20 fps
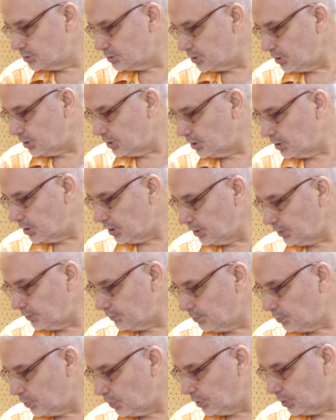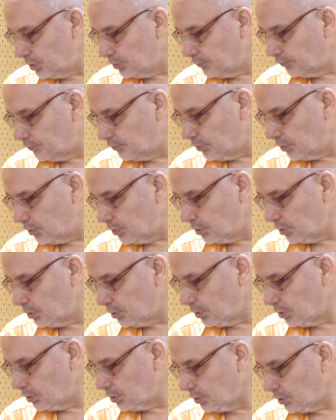Three 8.4,
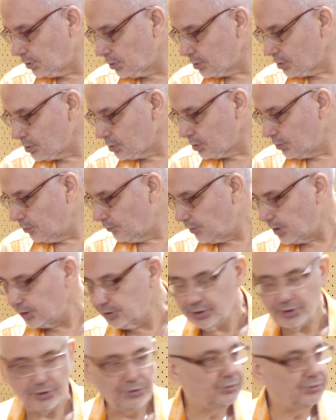1 and